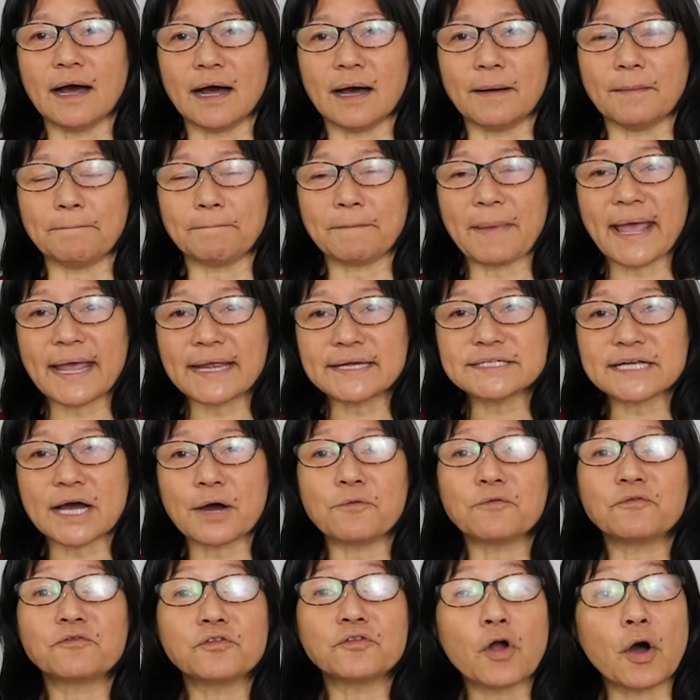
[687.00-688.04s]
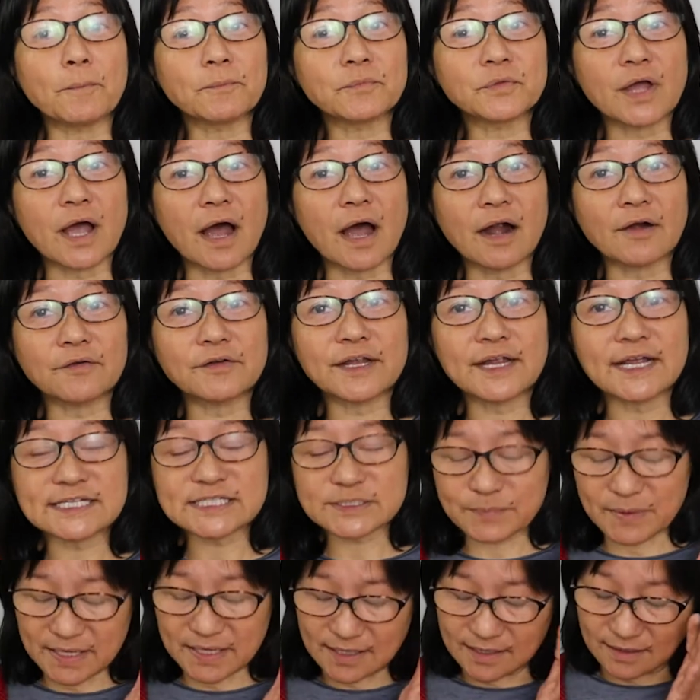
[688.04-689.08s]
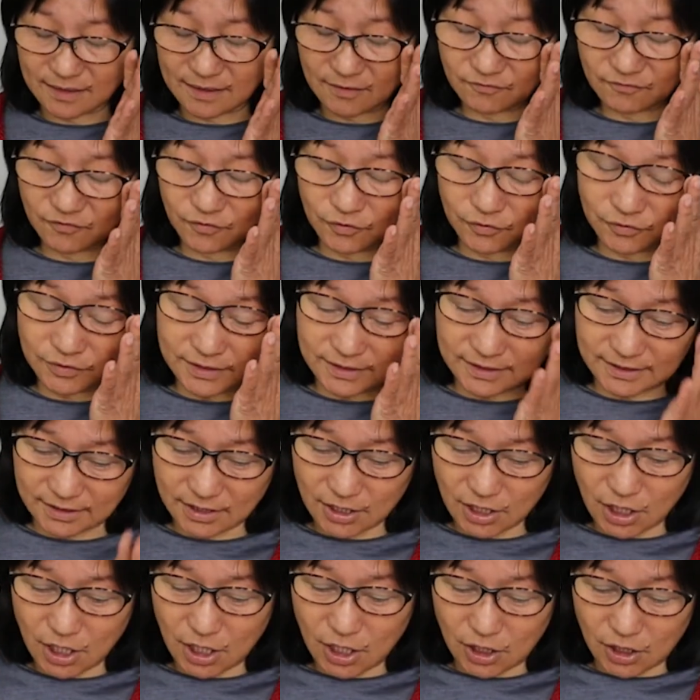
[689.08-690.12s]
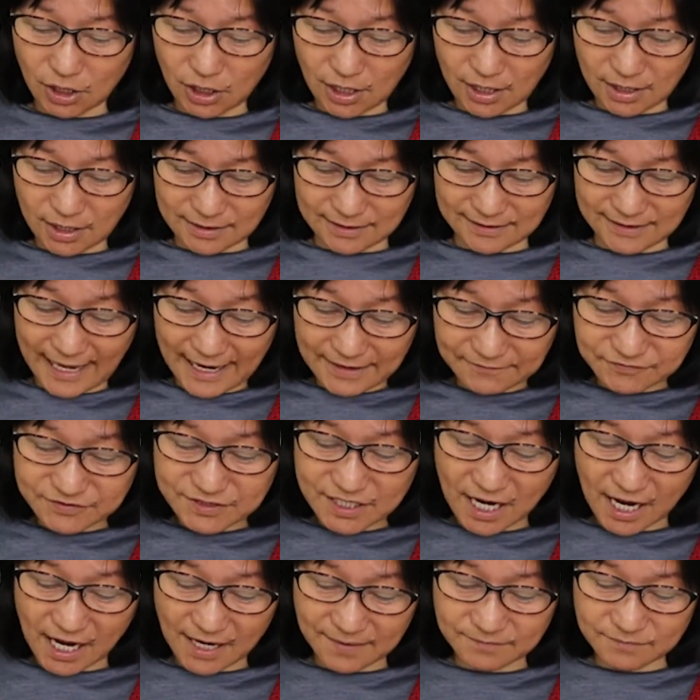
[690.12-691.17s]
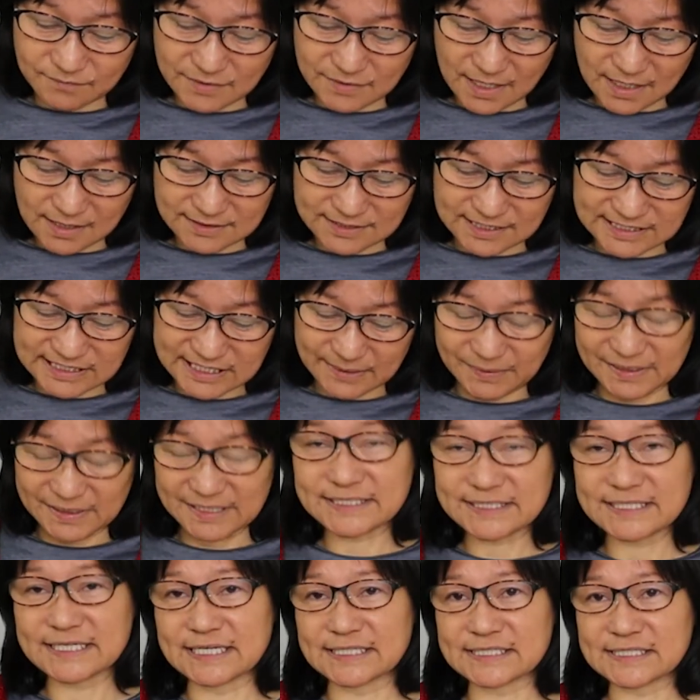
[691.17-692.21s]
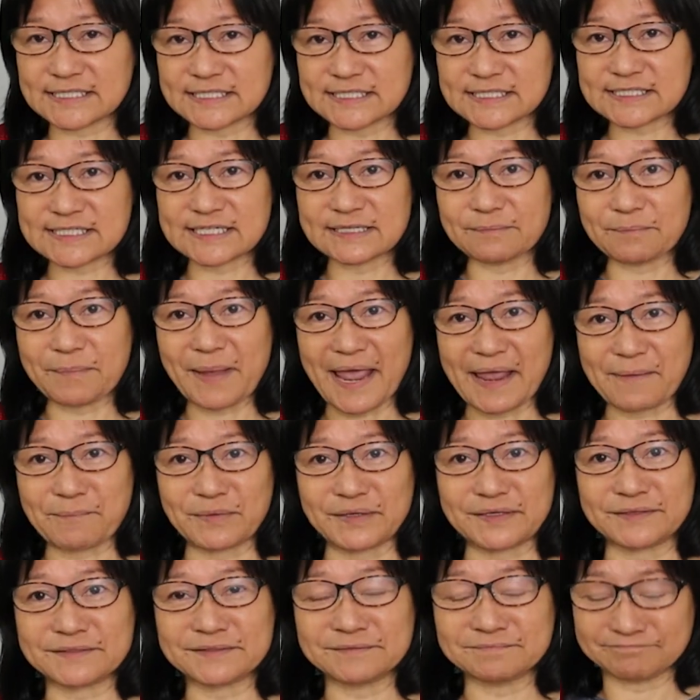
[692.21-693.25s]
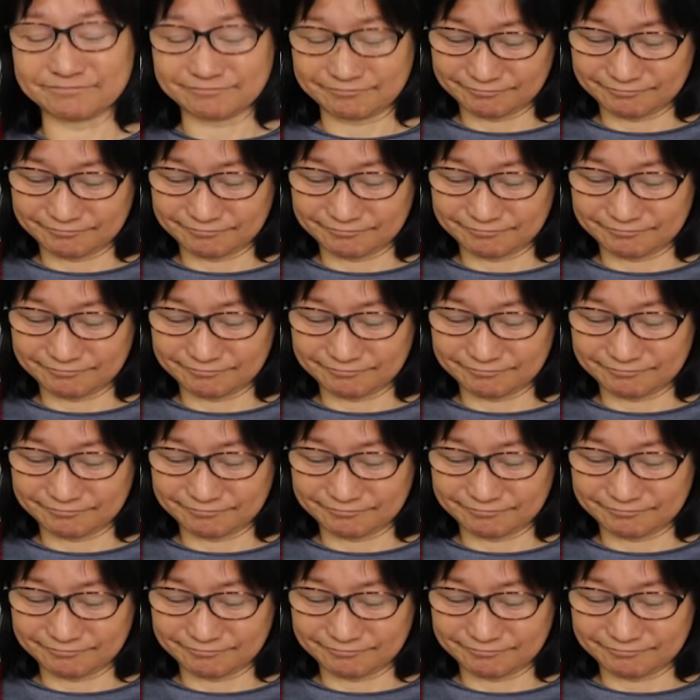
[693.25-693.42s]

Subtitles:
paid out from the RDSP for the lifetime disability assistance payment.